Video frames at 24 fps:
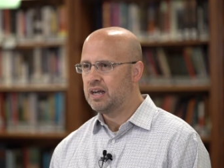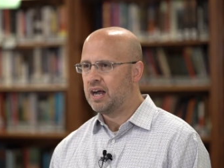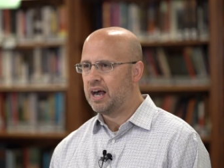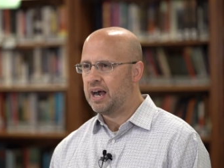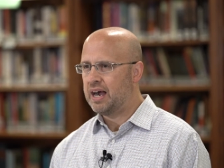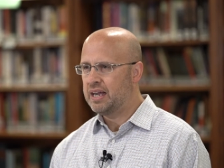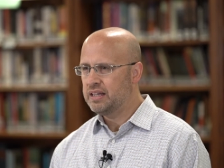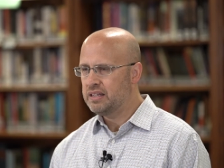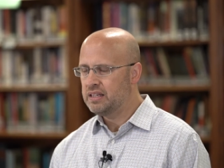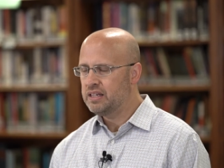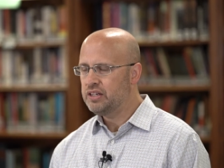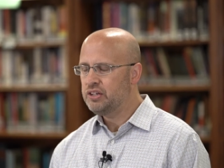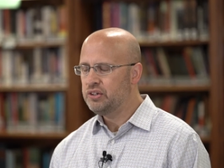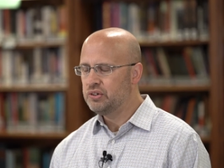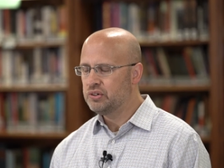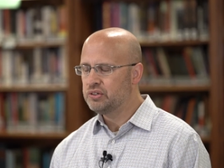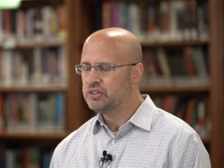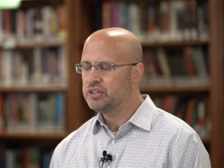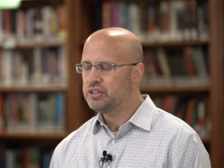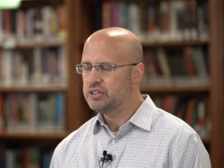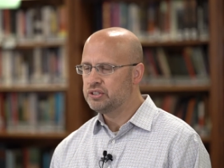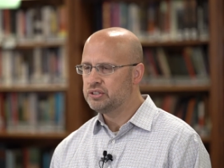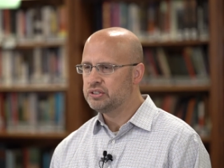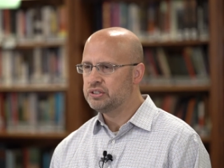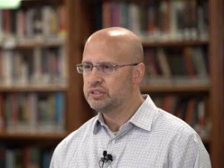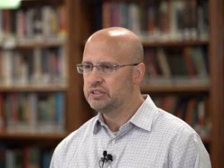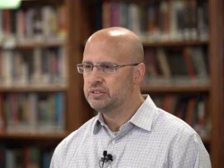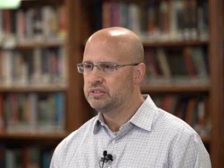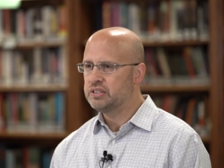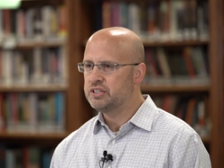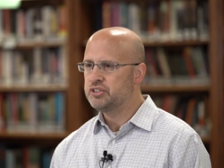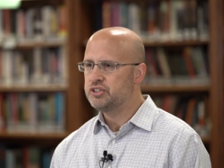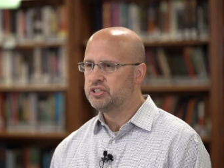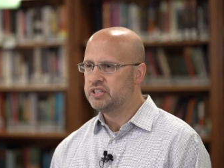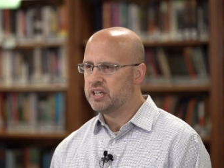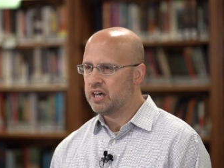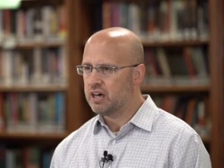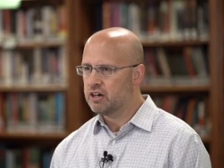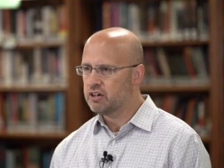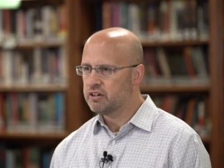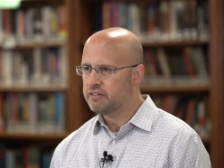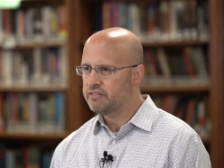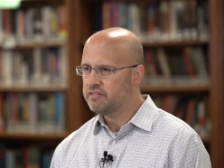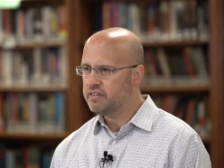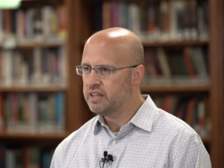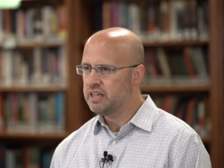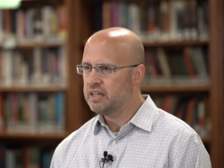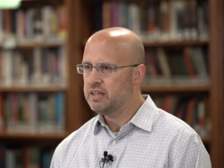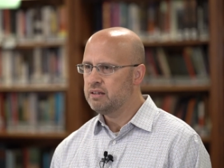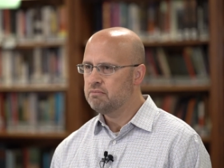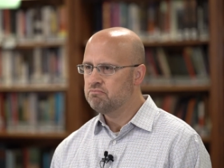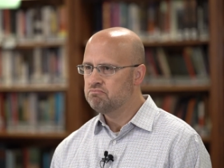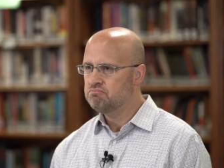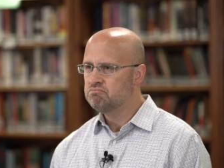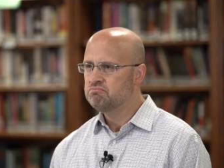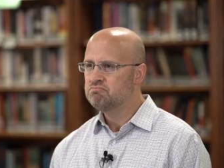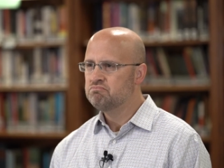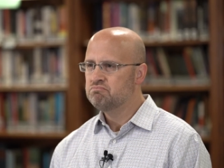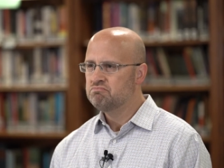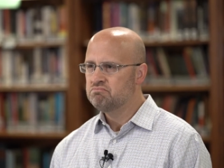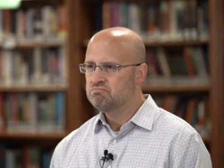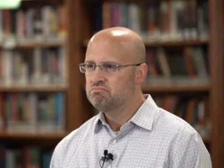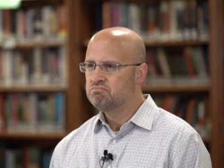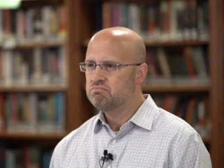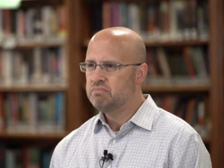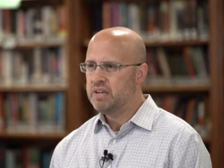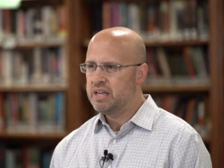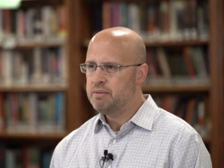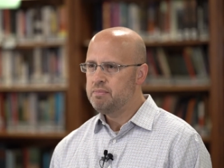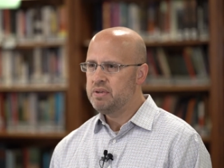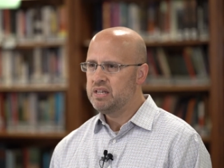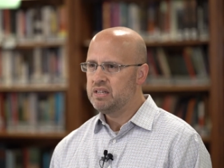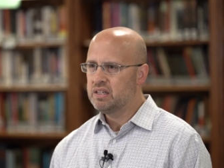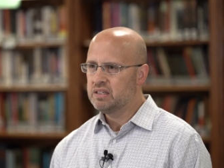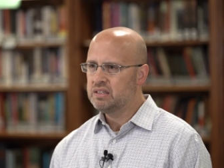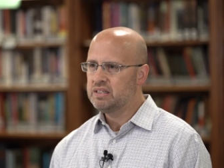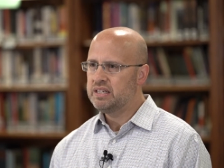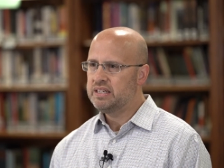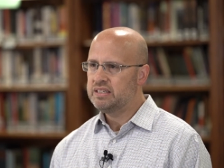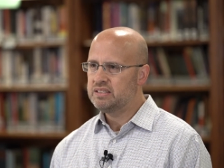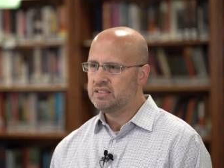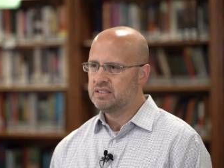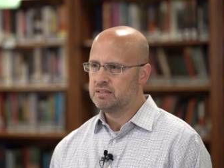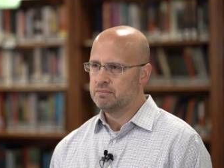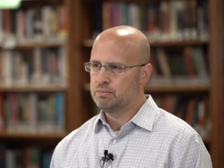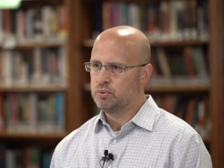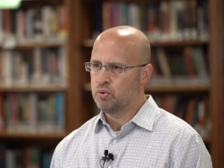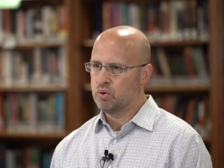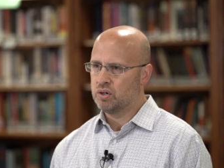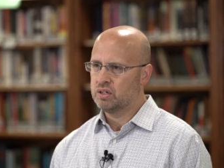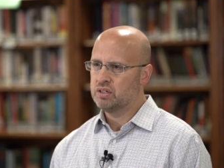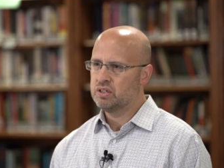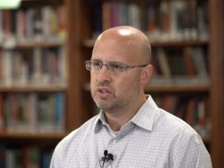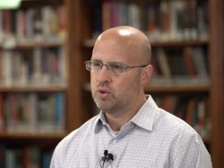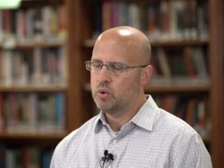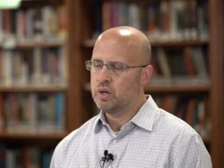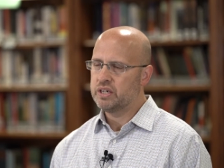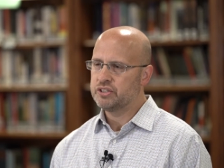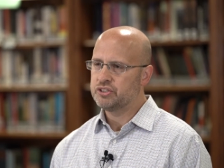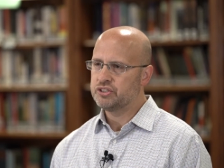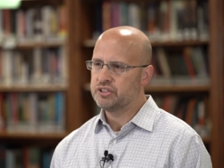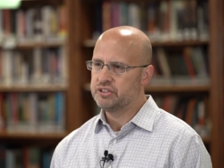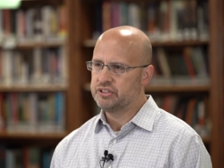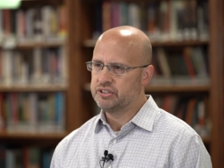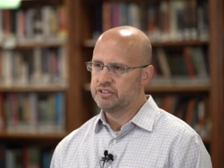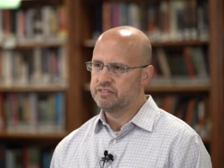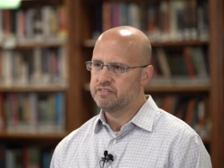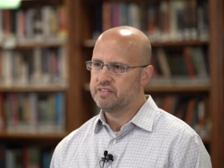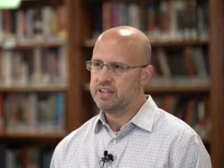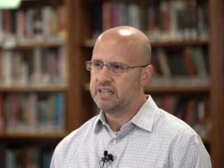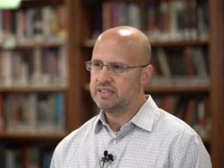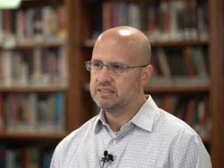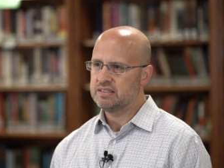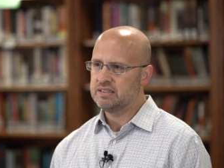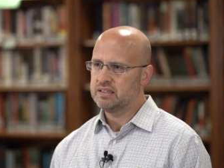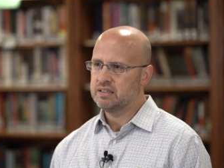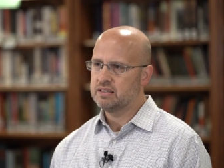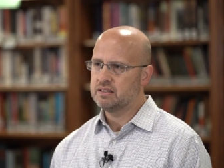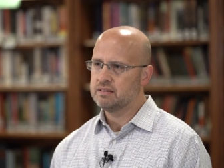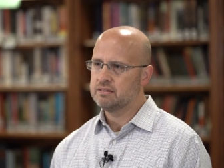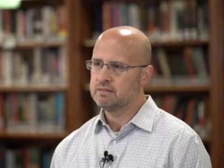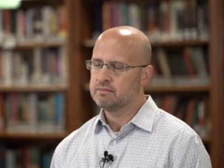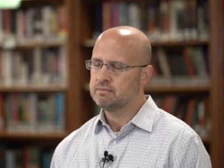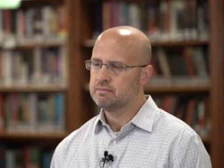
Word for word: I think you'll conclude that geography may be the least important question you're facing.